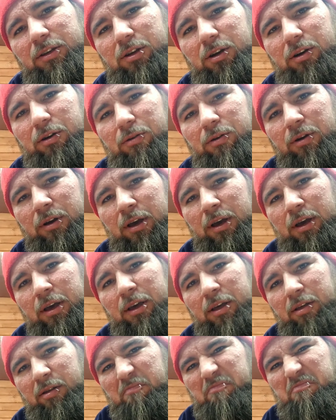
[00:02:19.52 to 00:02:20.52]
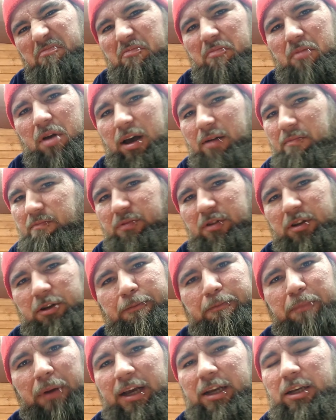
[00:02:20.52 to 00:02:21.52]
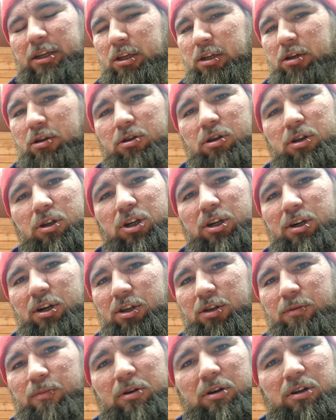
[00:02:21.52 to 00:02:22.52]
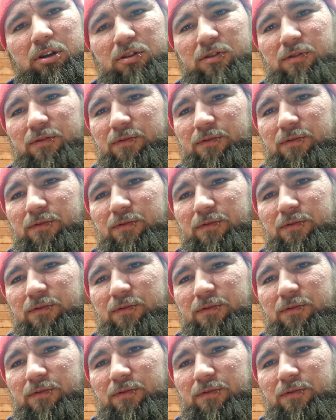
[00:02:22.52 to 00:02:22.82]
so spacers, adjustment, it's